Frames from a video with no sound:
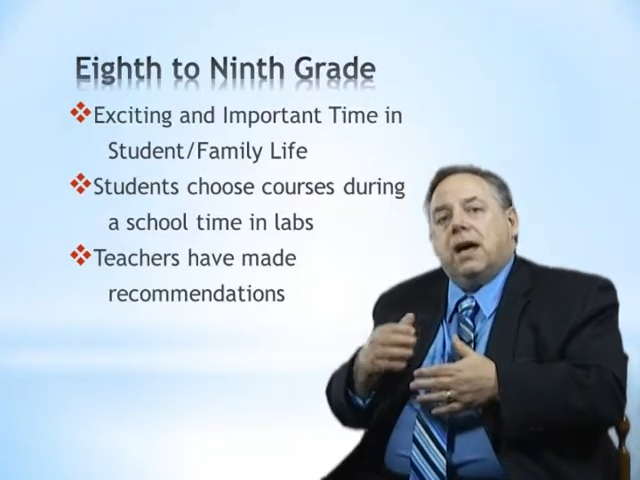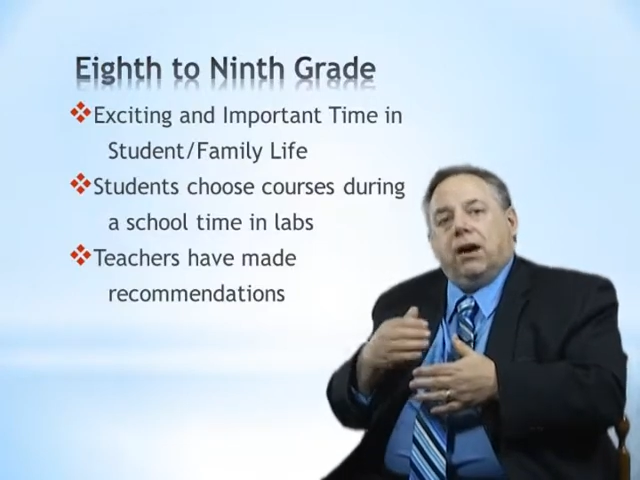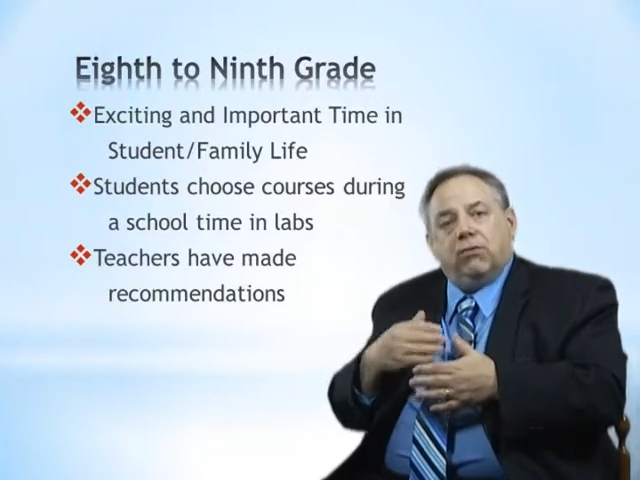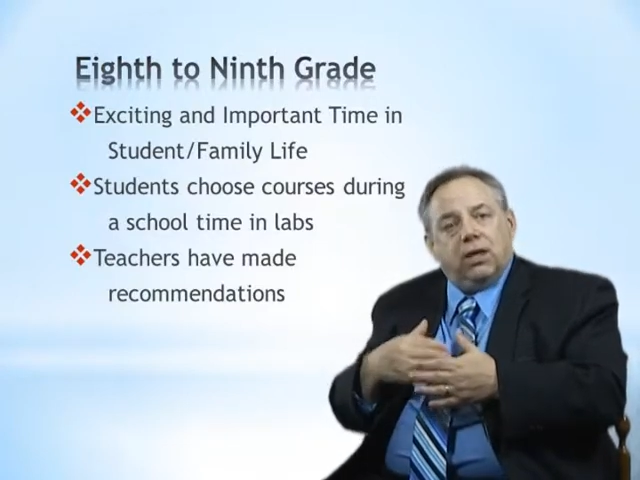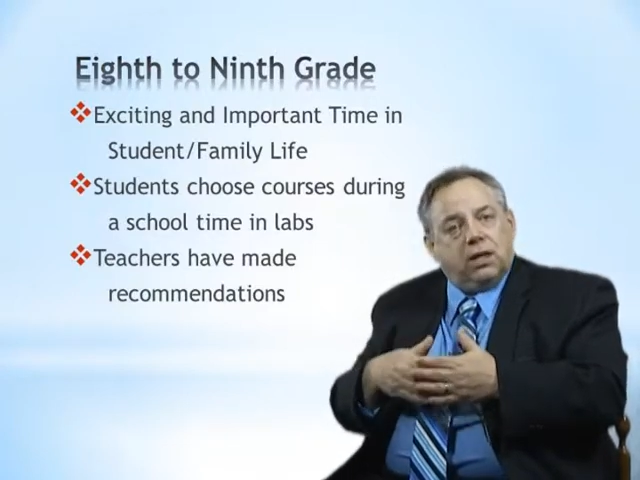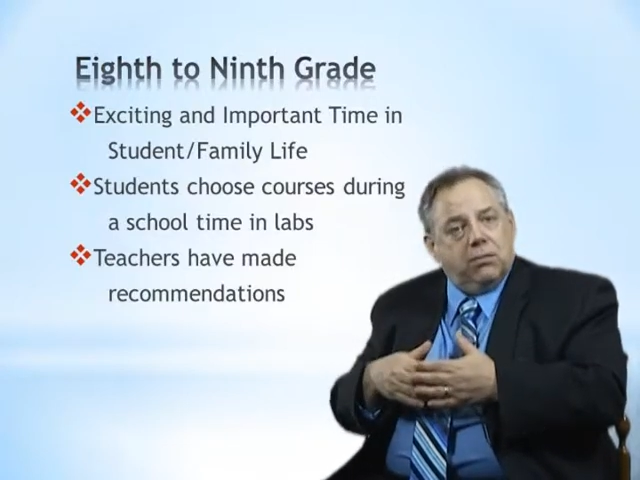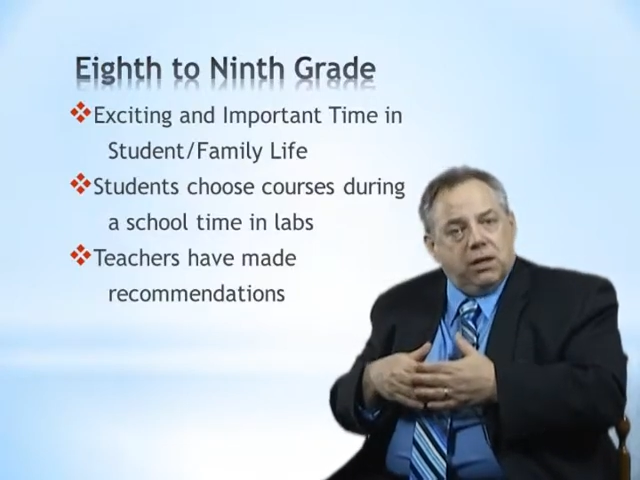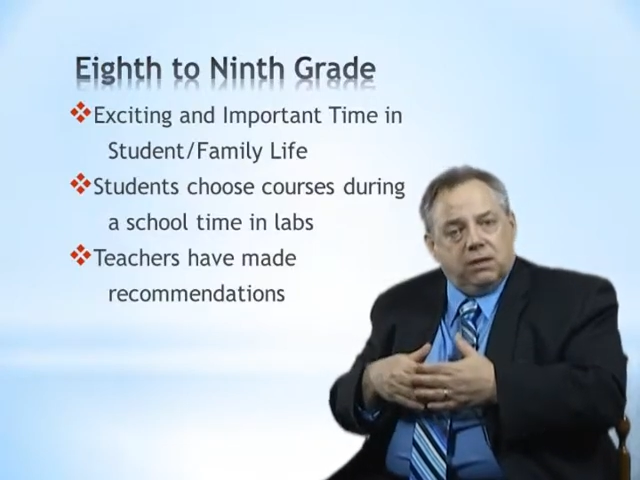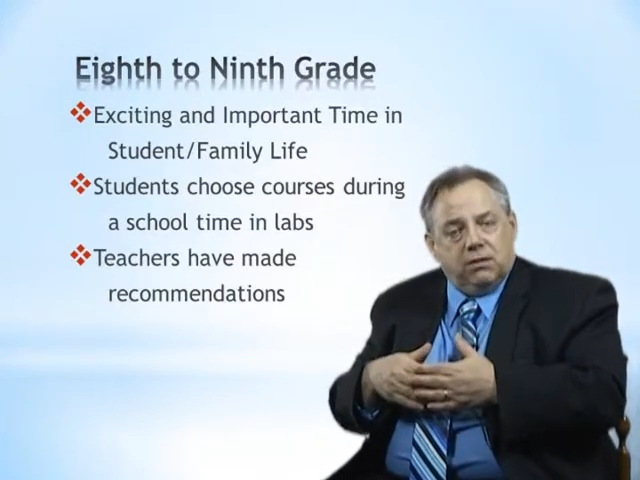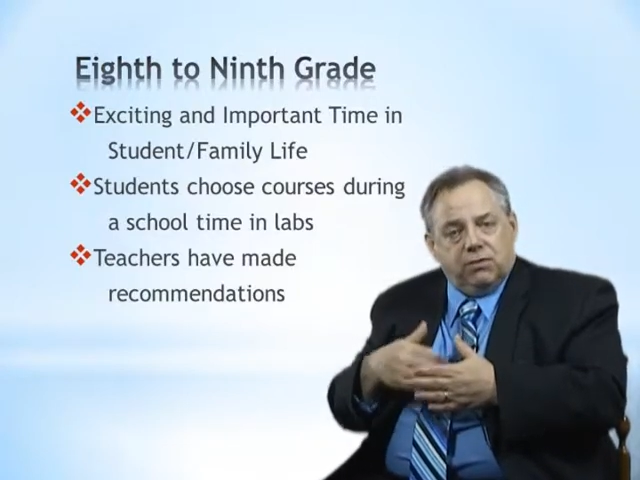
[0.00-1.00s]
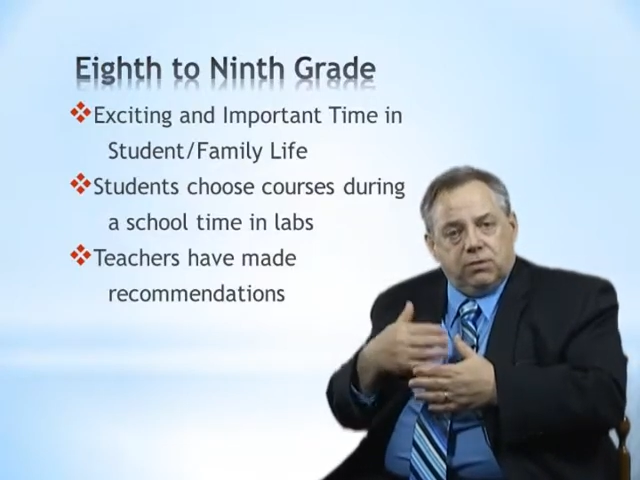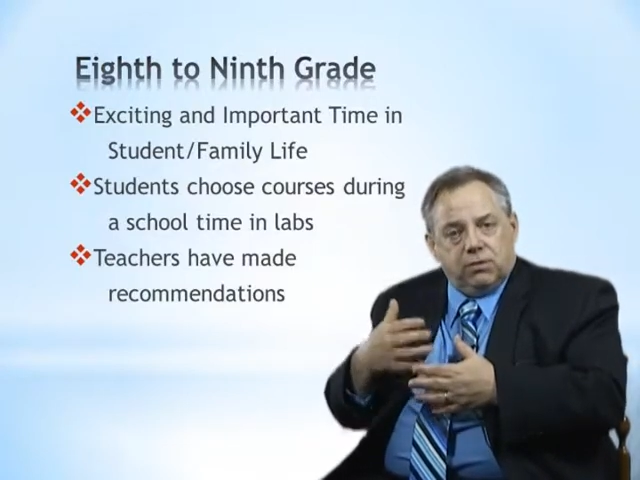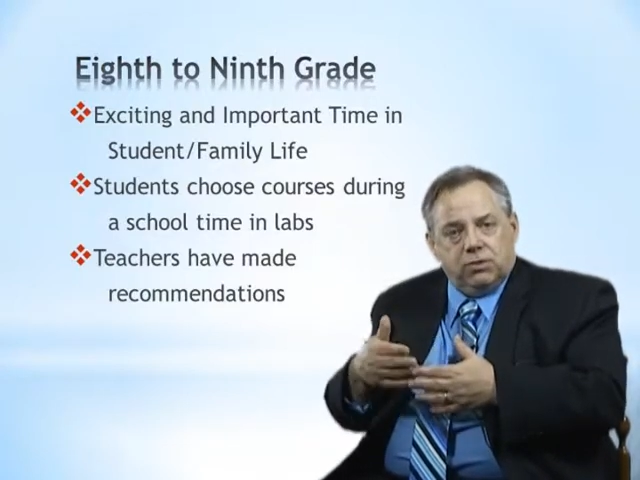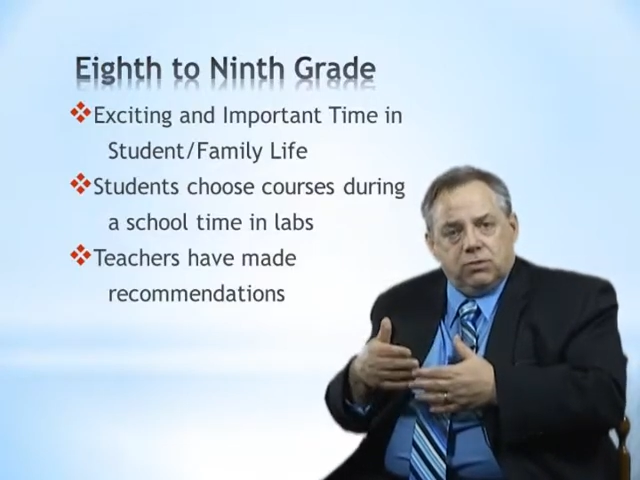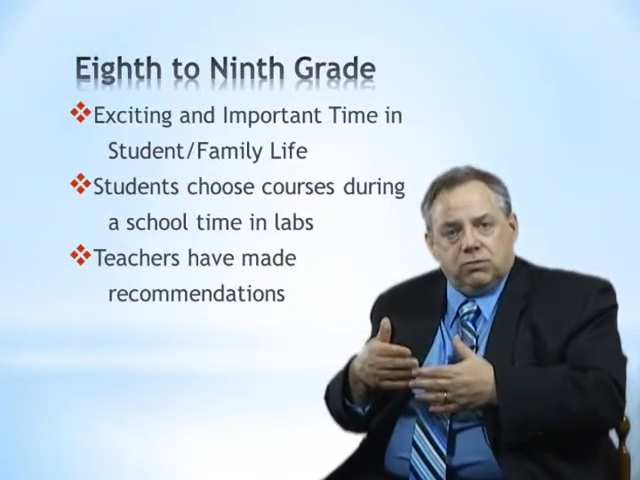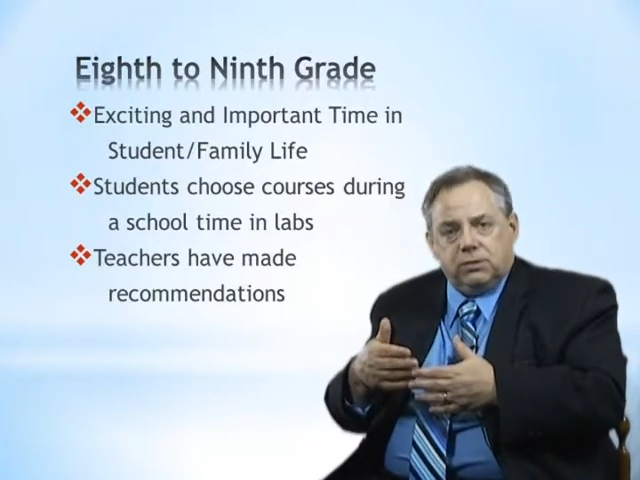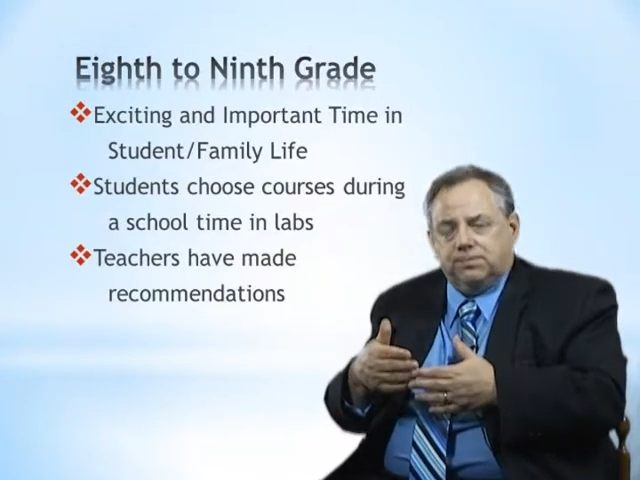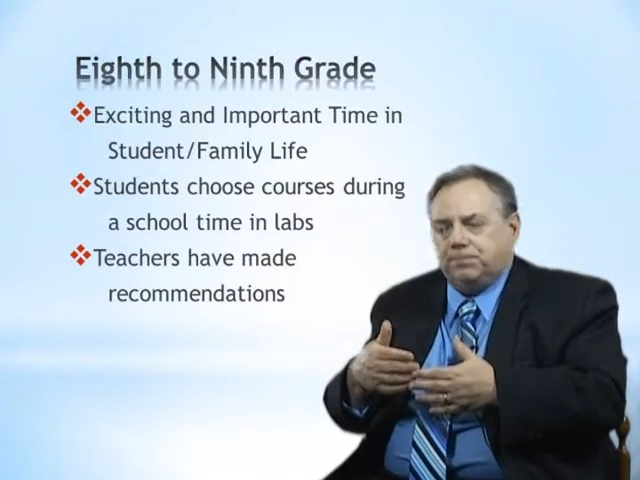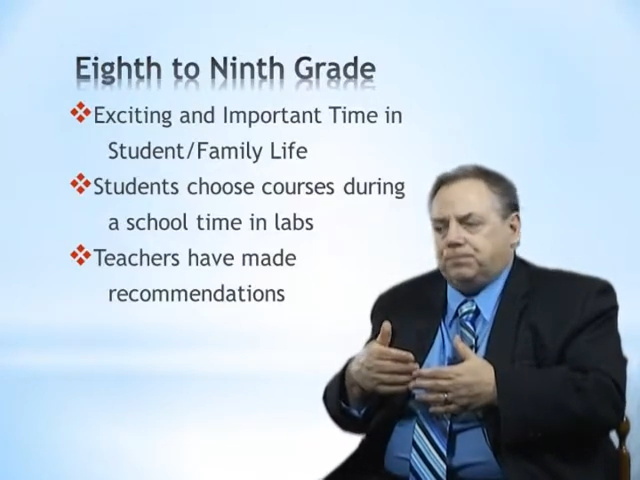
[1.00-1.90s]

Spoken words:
have recommended for their children.